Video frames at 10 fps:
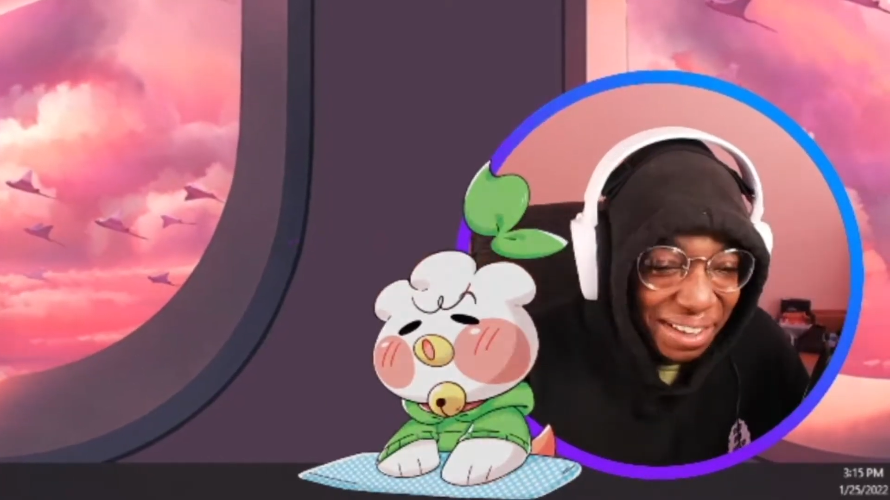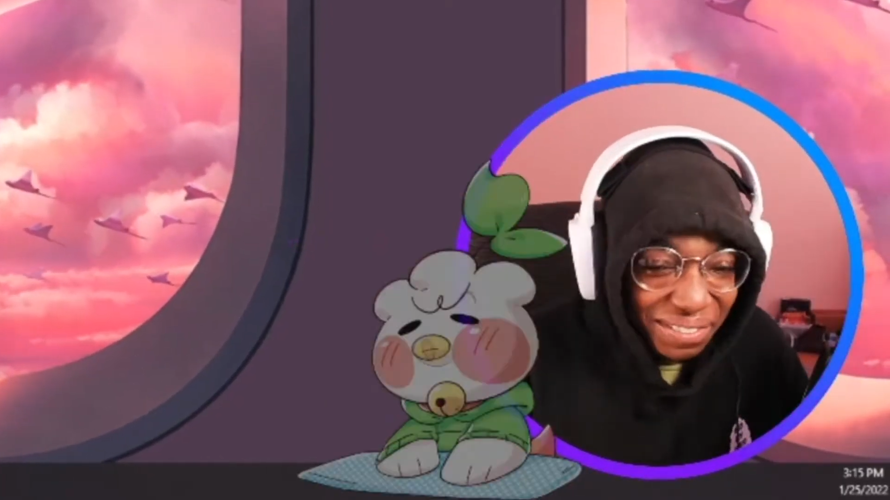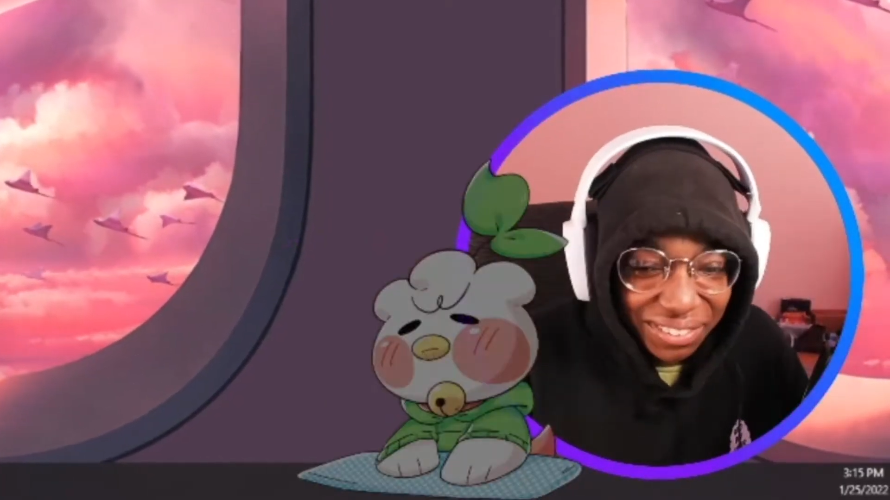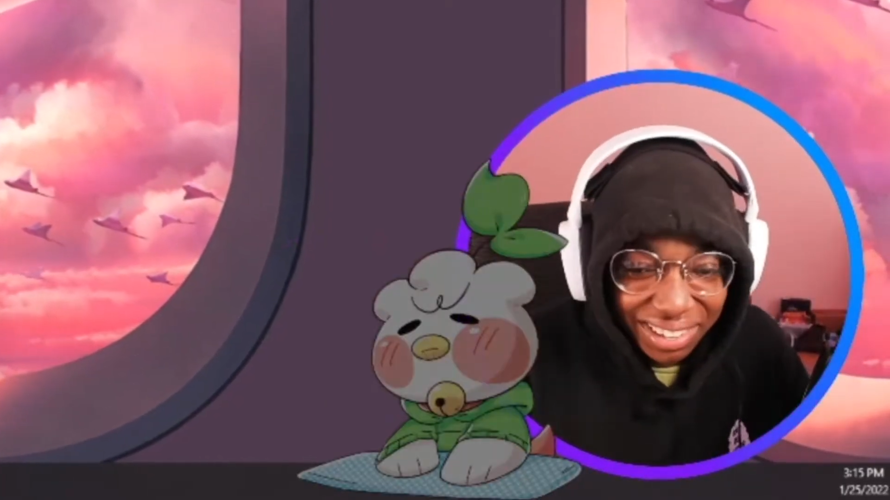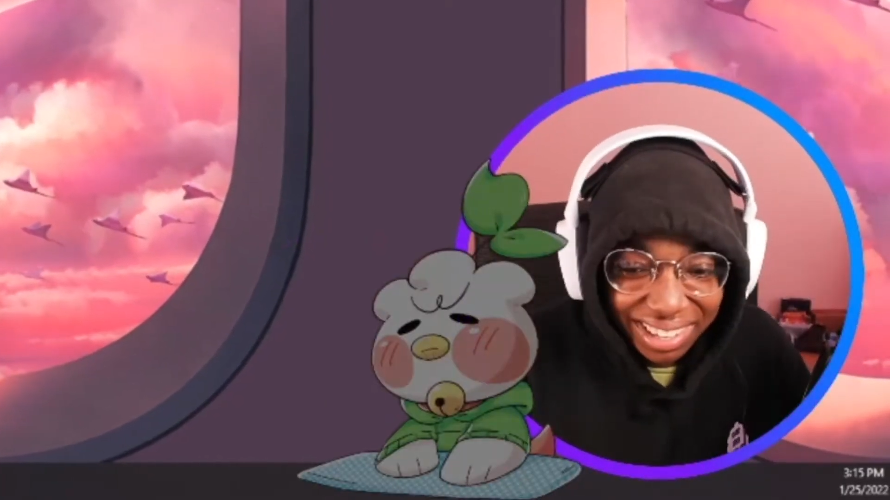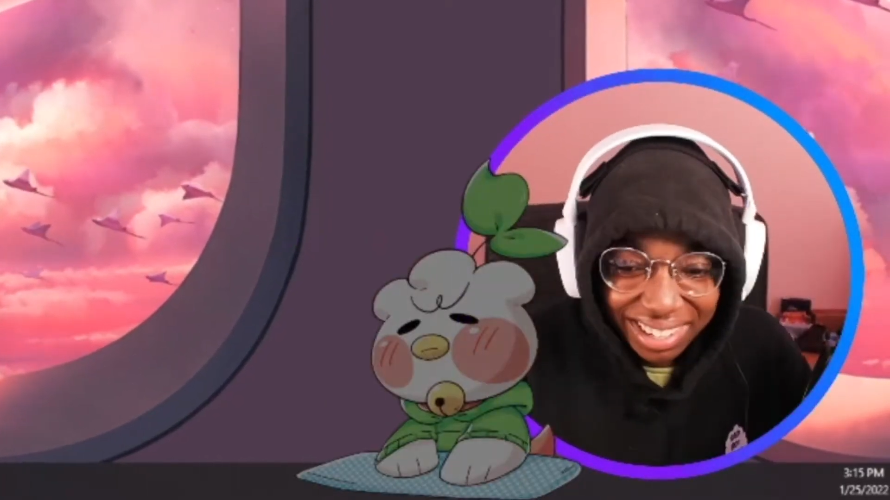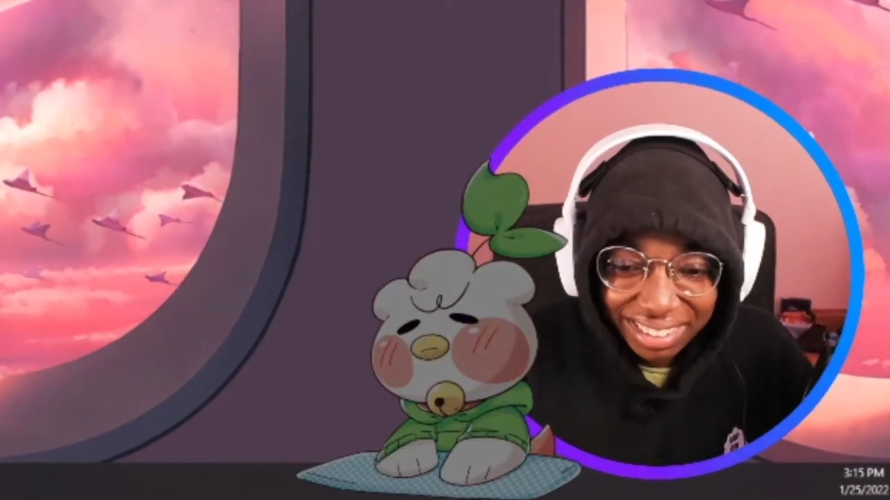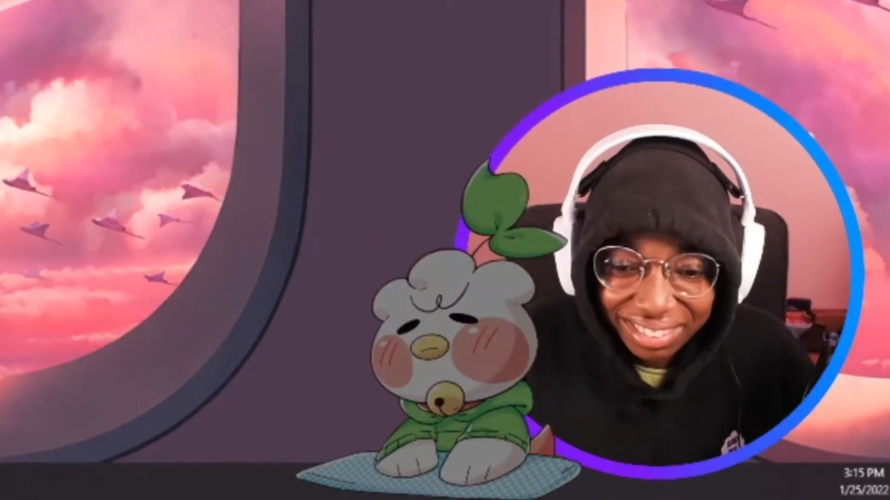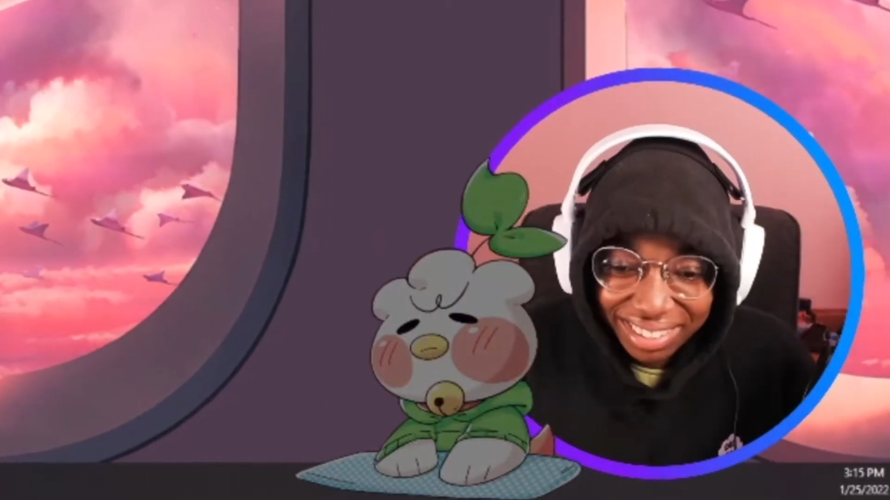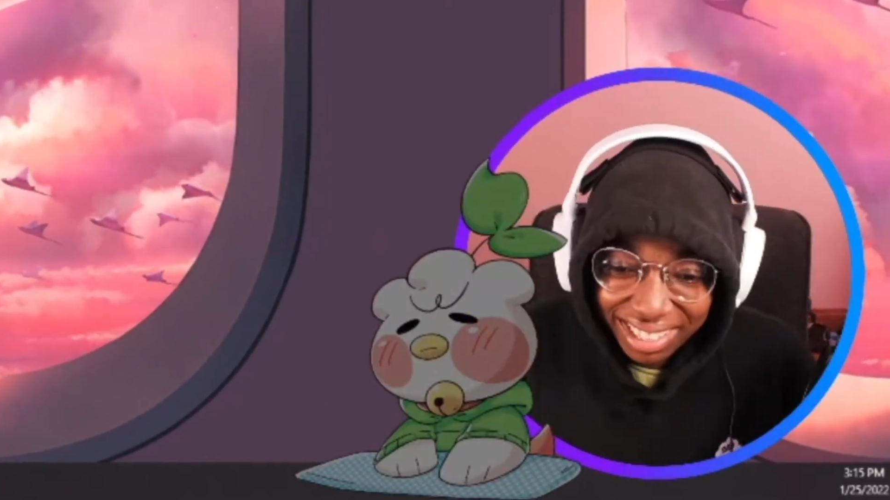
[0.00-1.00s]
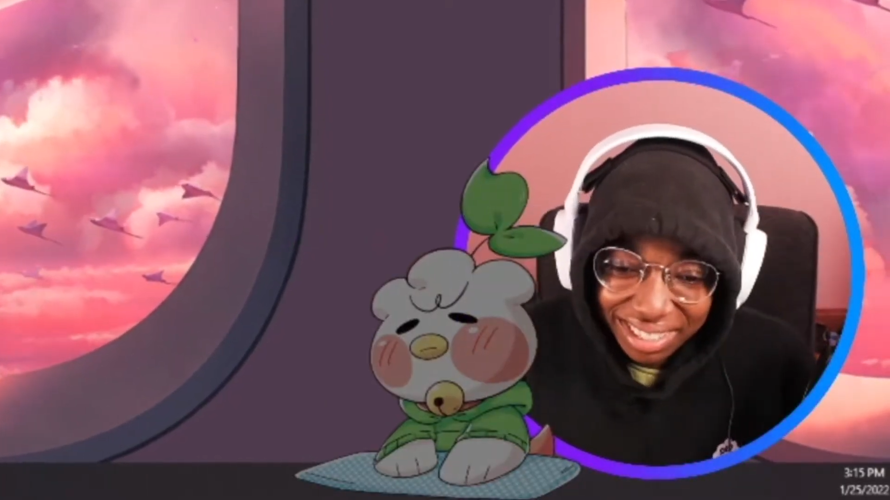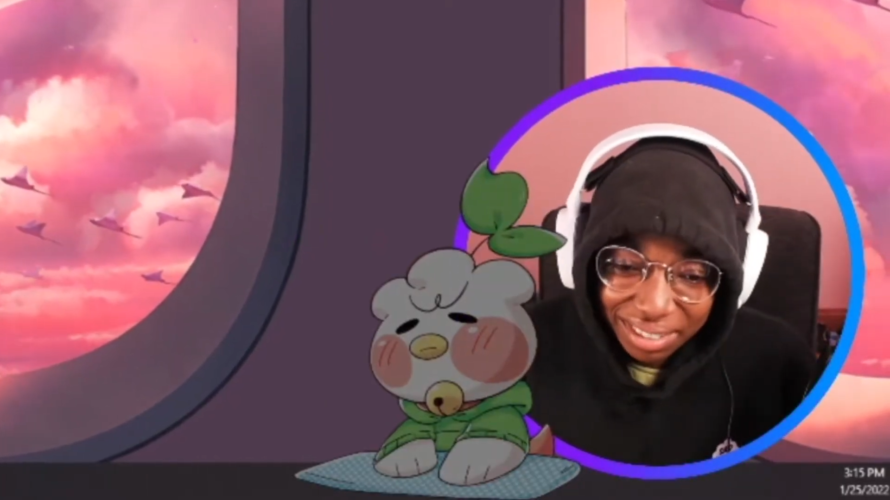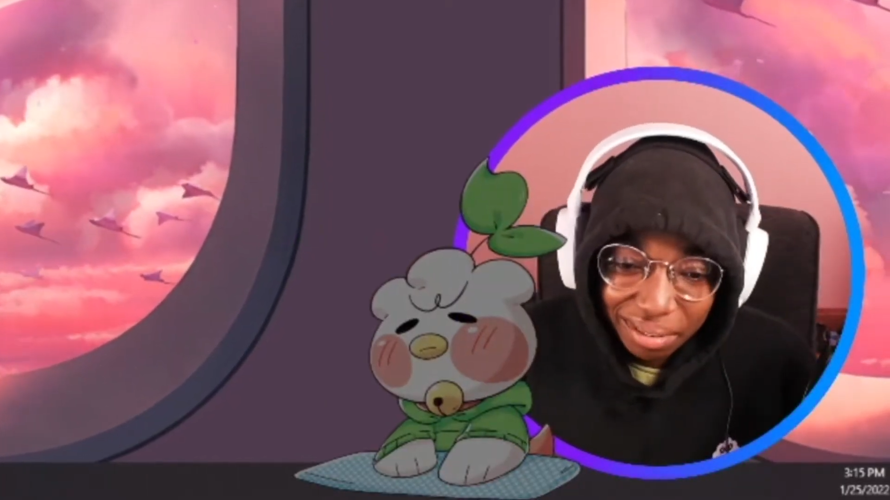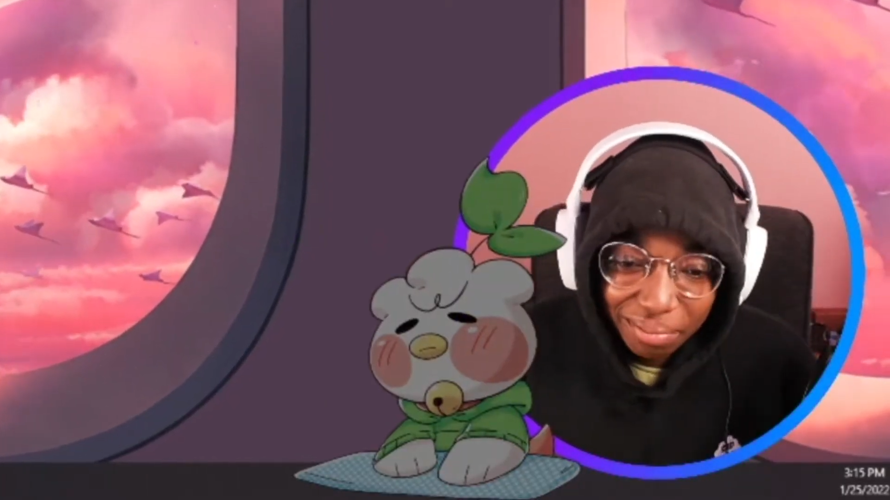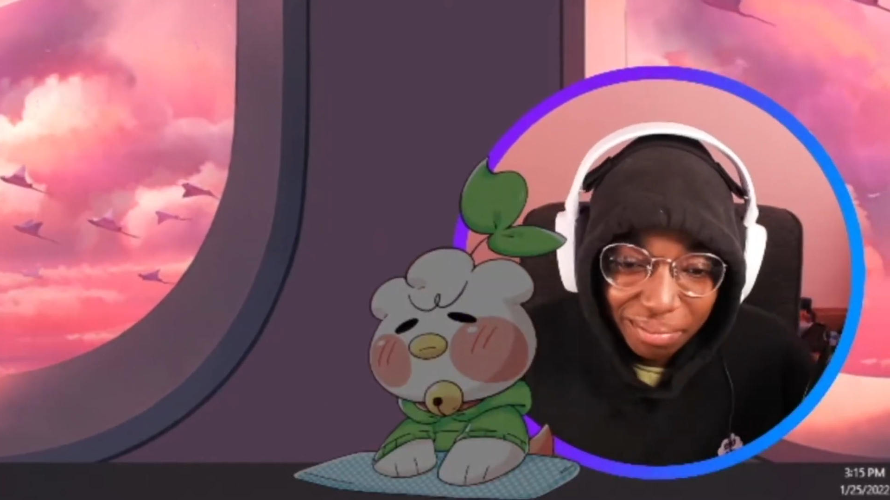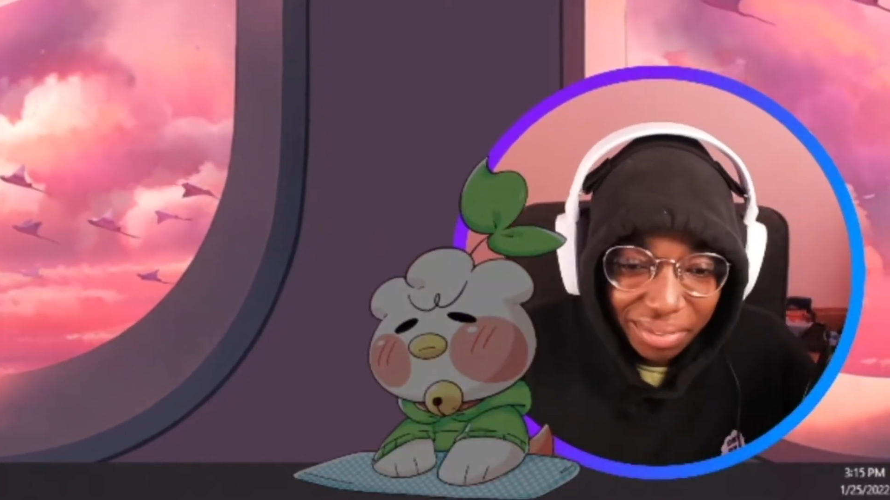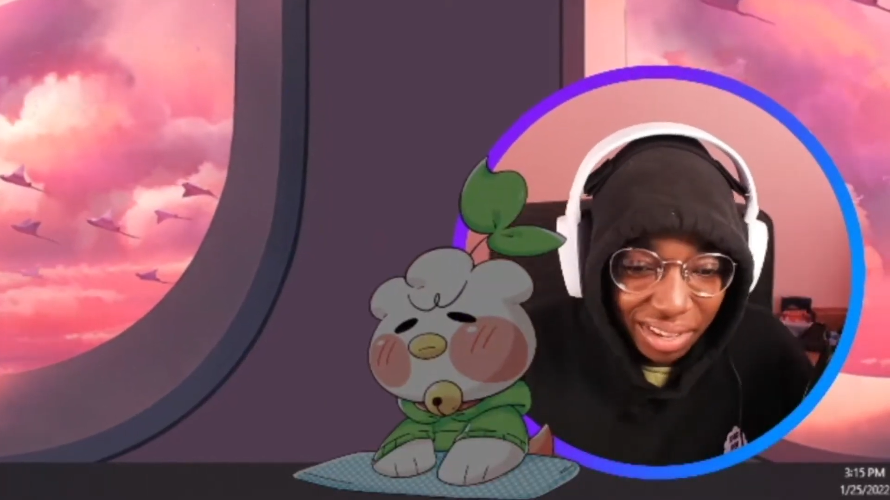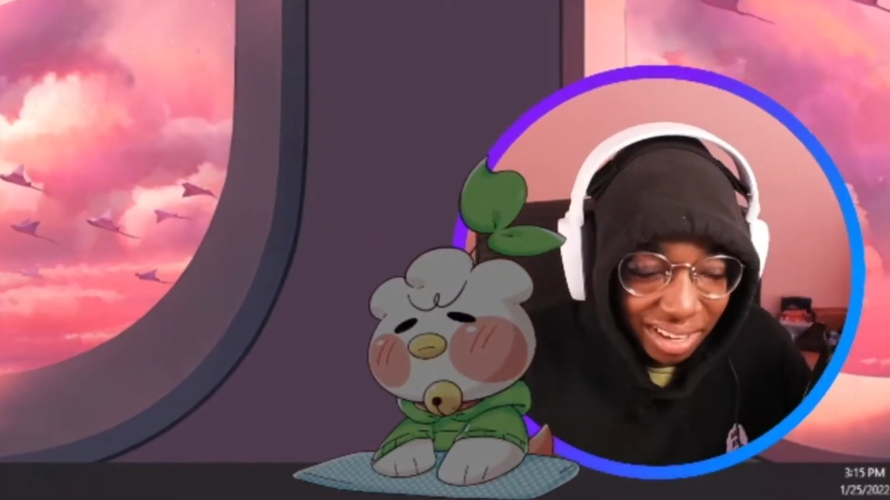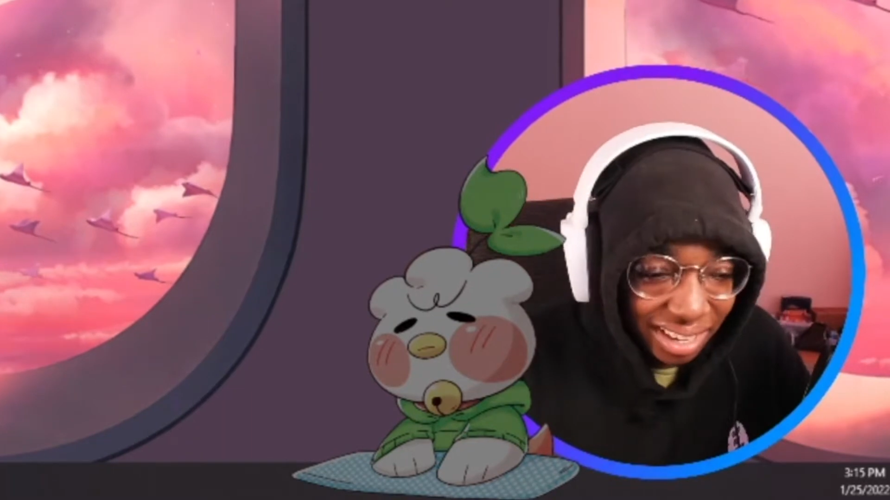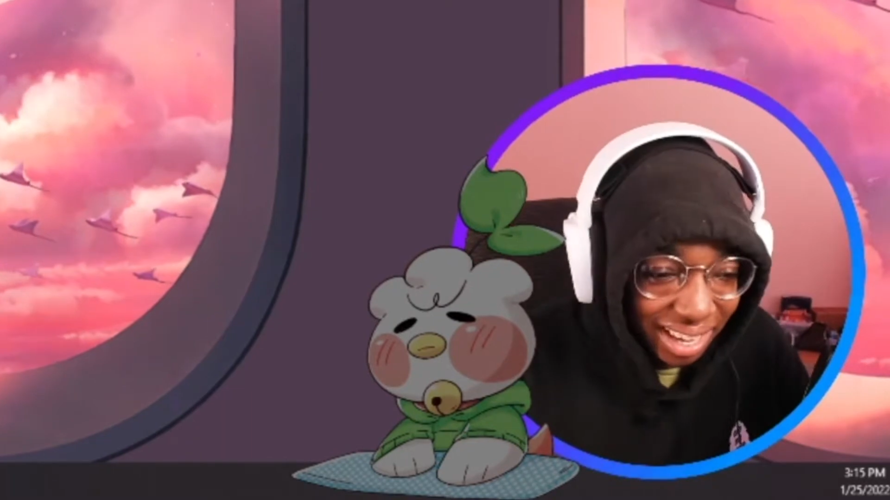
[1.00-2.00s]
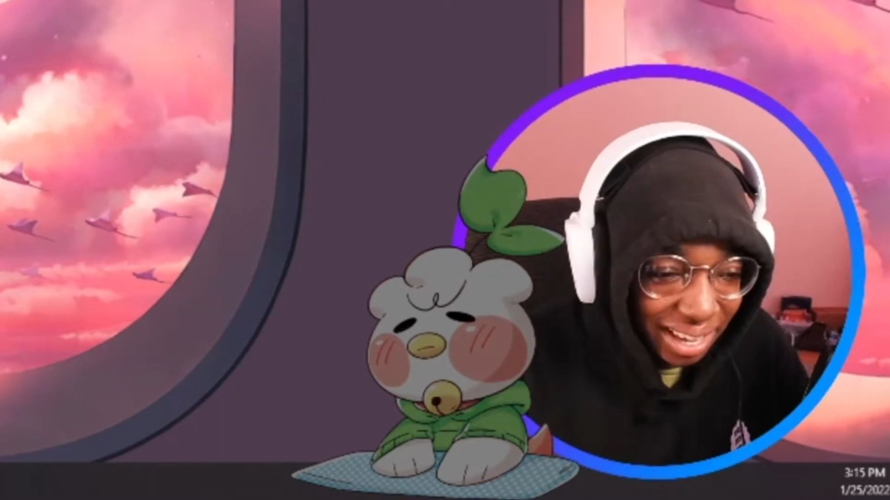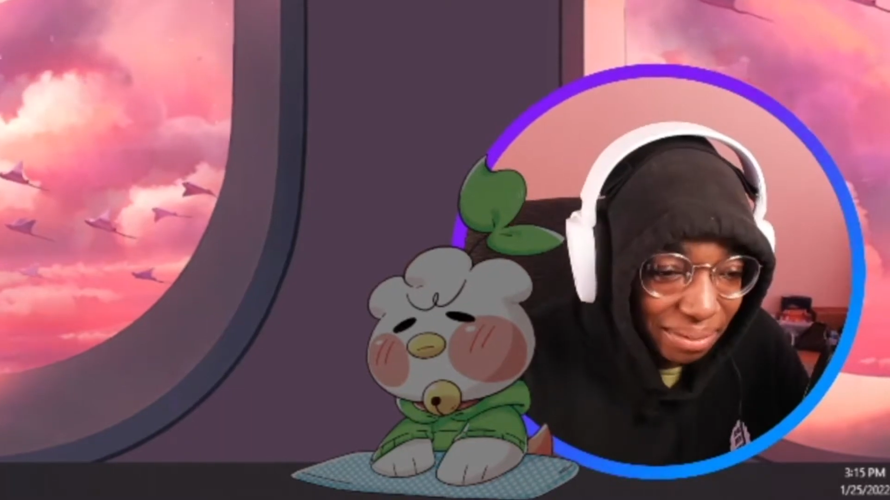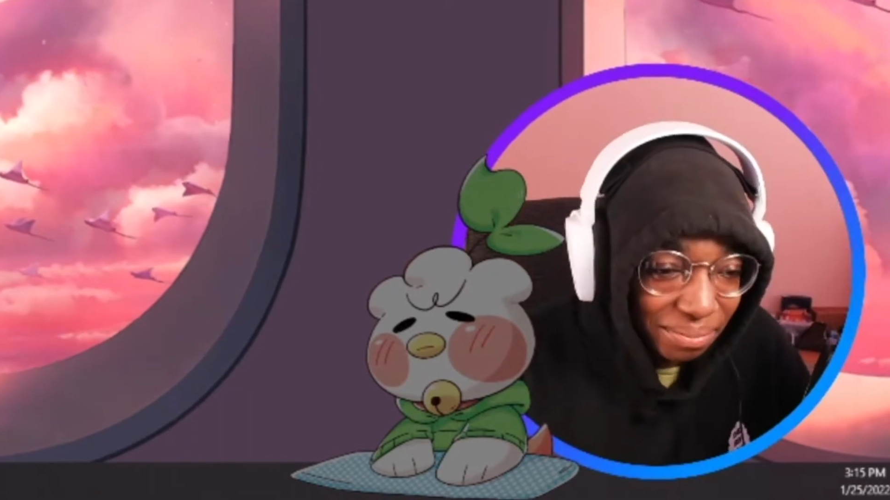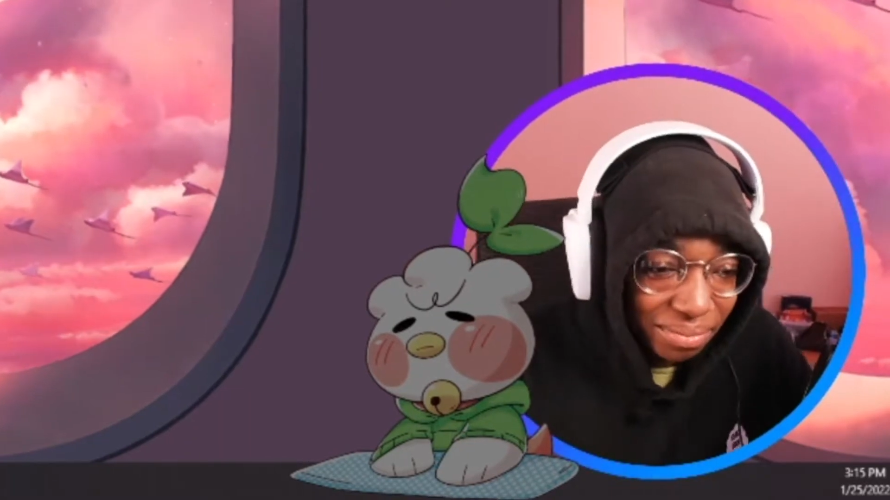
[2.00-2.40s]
For real. Okay.